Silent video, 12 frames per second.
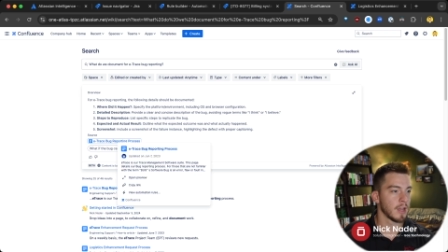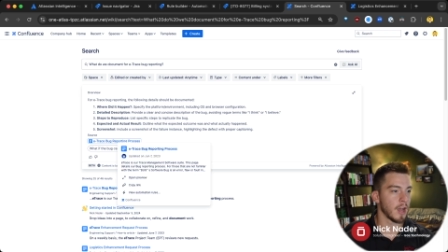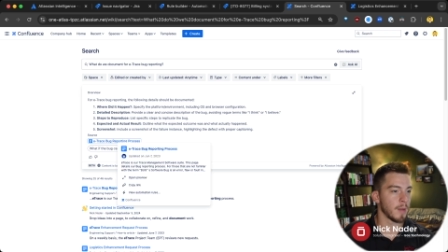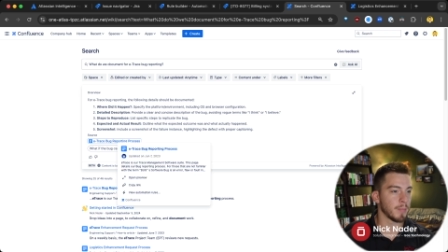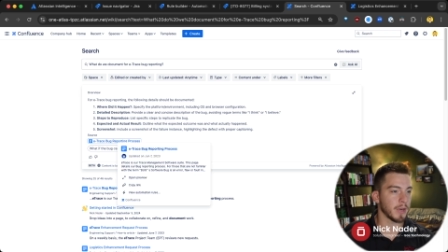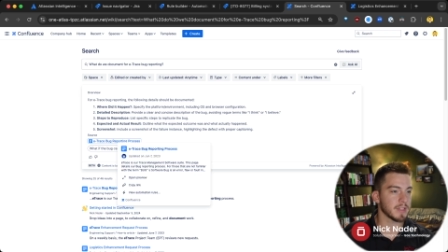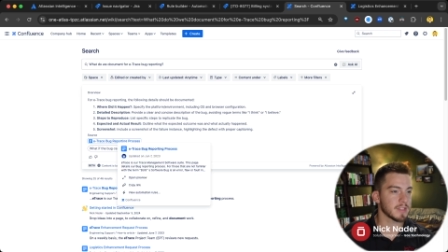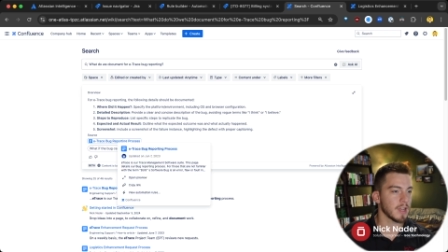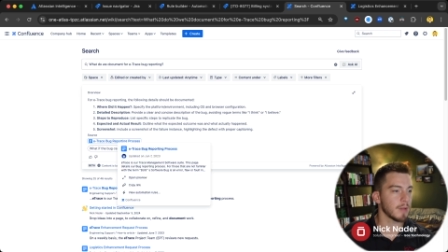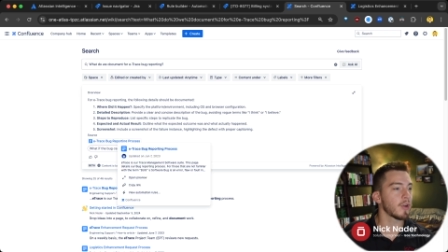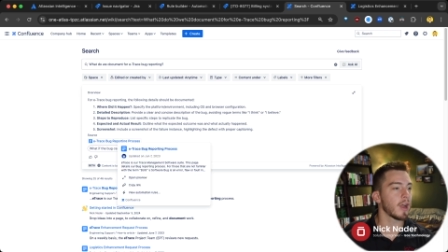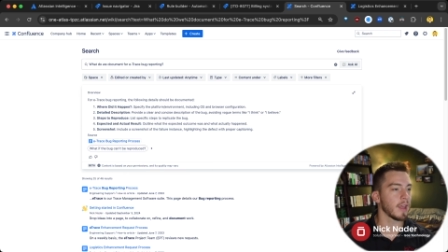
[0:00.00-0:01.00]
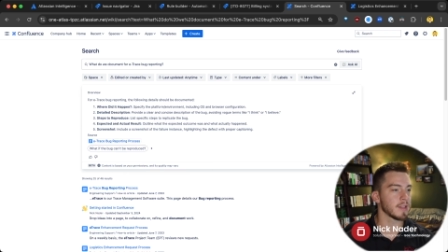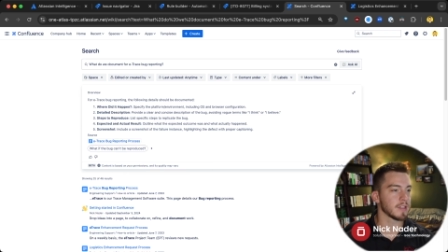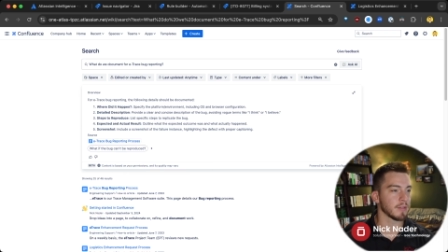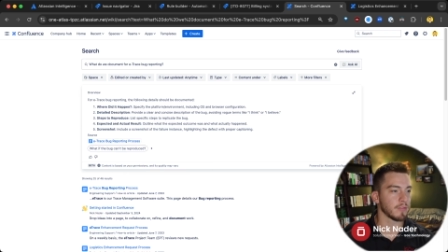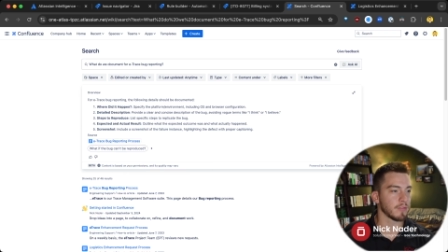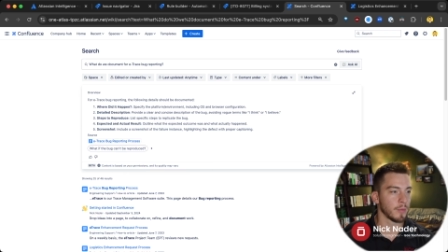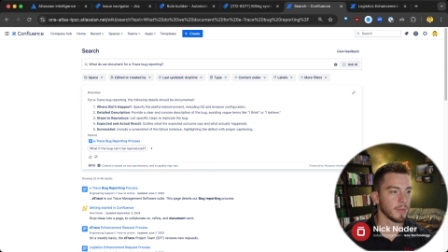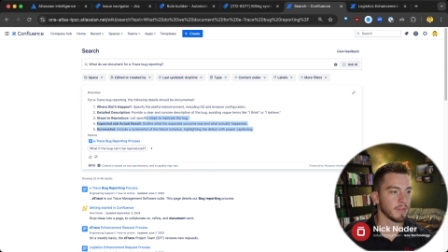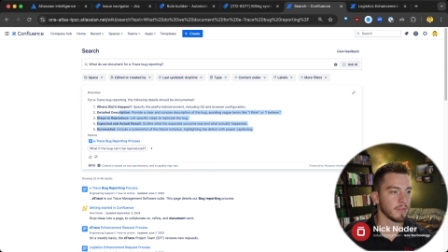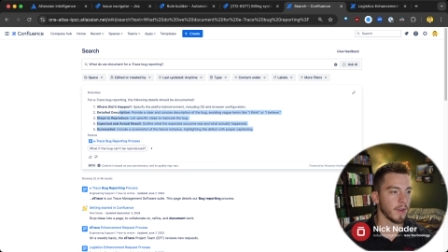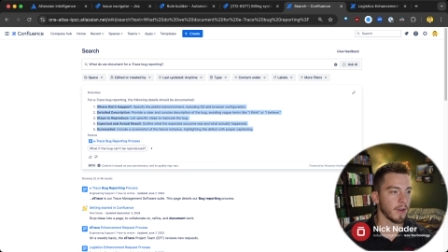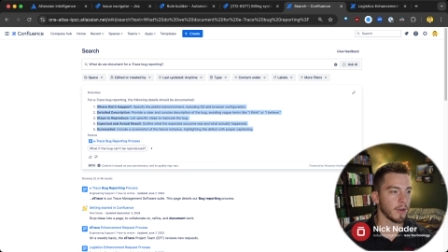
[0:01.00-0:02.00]
um, but it summarized it for me
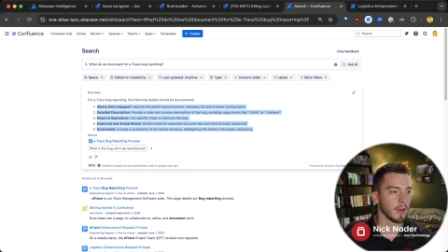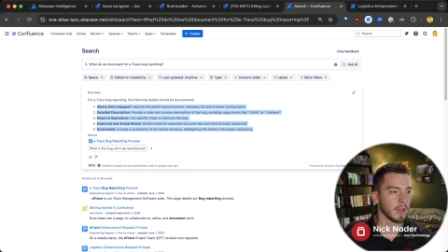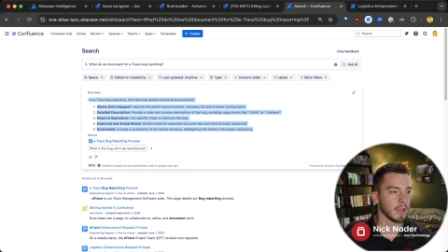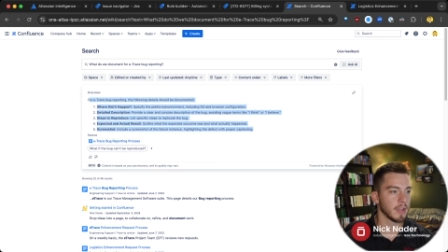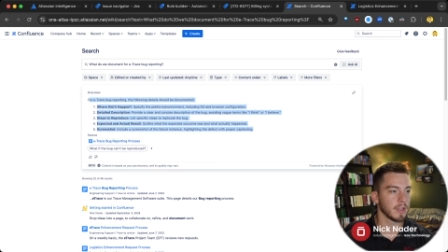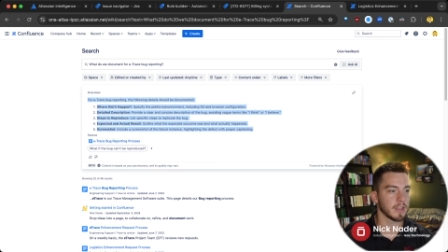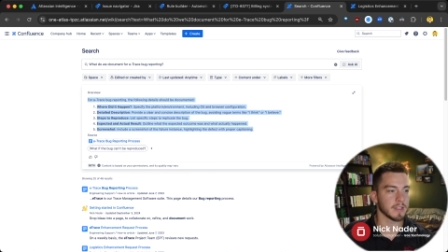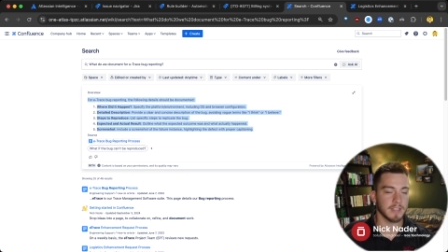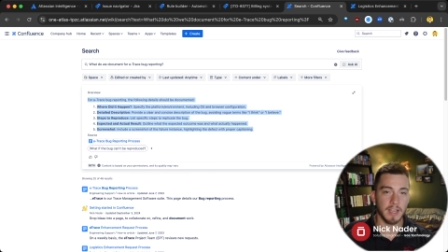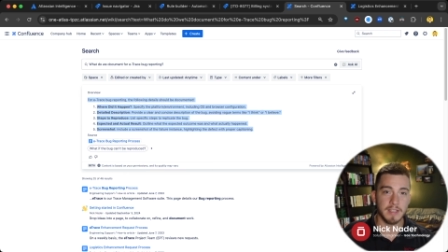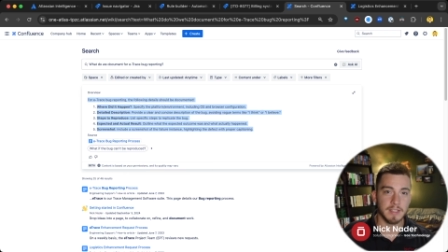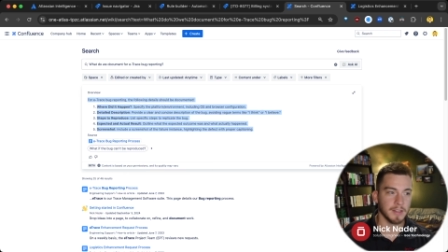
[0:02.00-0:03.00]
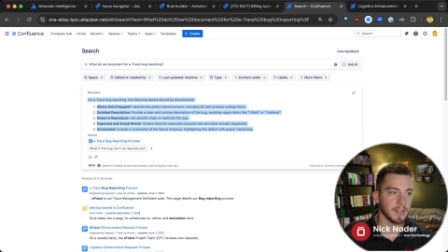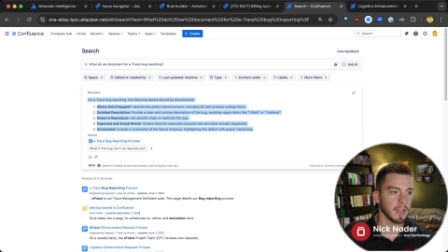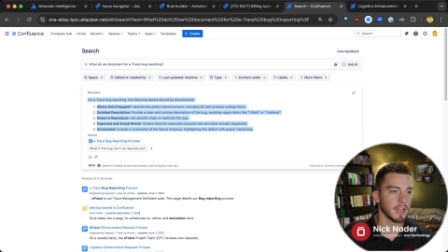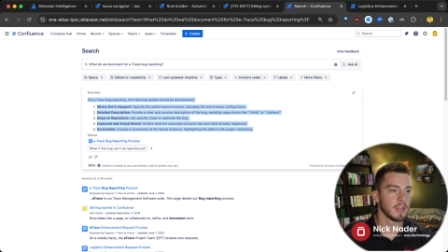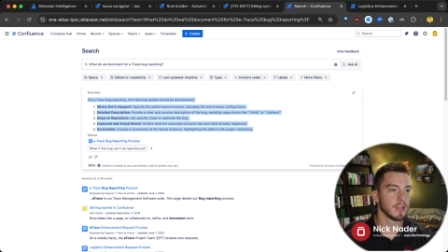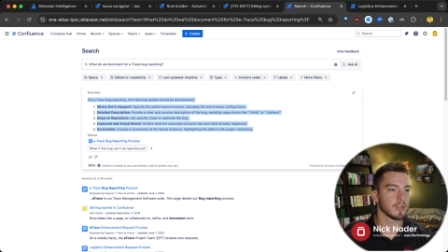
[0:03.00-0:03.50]
very concisely